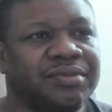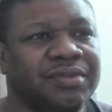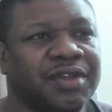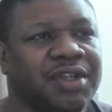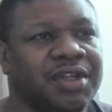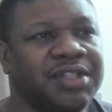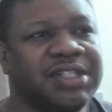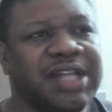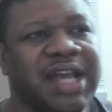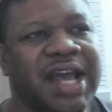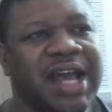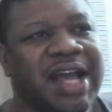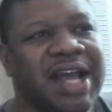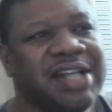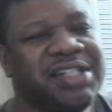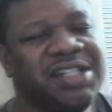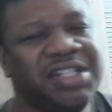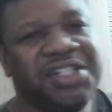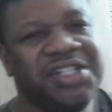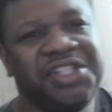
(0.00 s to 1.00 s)
Because they
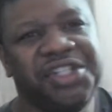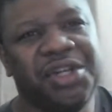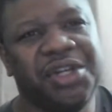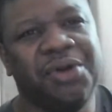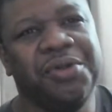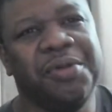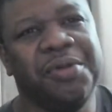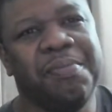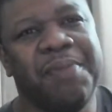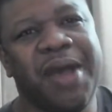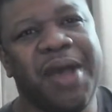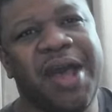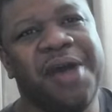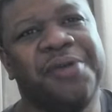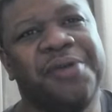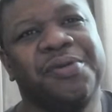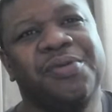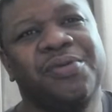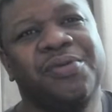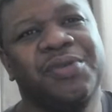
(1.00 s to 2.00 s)
actually show the
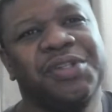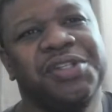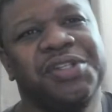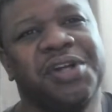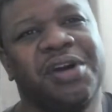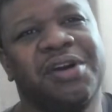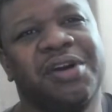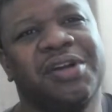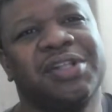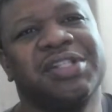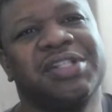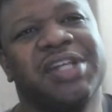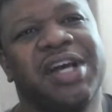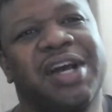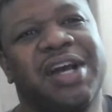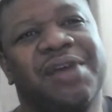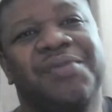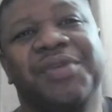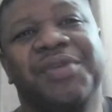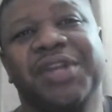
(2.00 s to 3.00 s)
battle with Dark
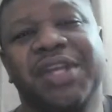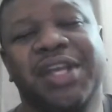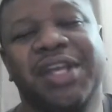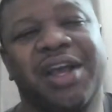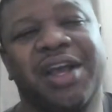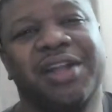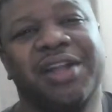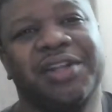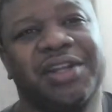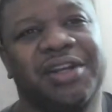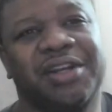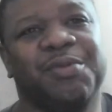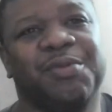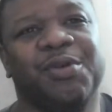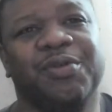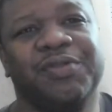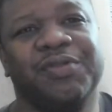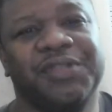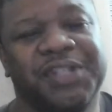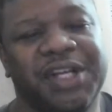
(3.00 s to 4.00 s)
Side when he tried to come
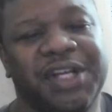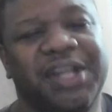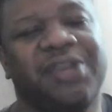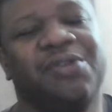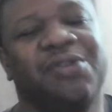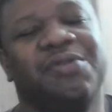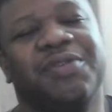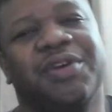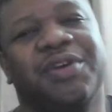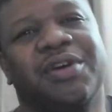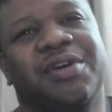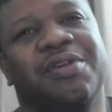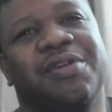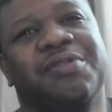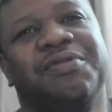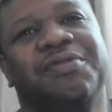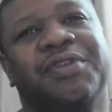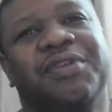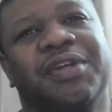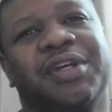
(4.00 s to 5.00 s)
over and take over
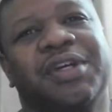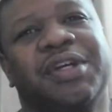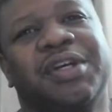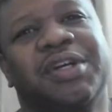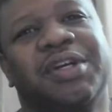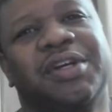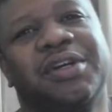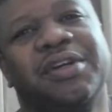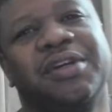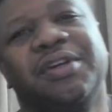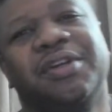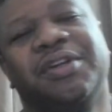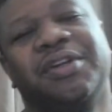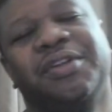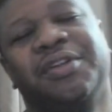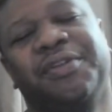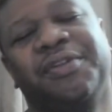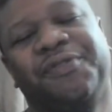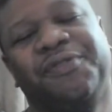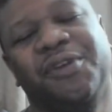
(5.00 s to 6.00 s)
Earth
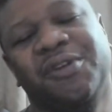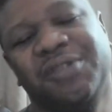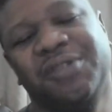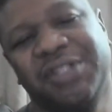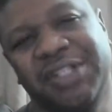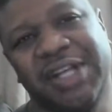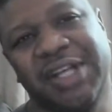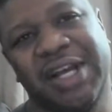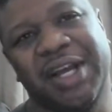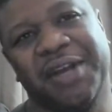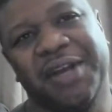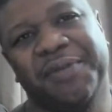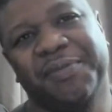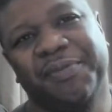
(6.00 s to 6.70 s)
the first time.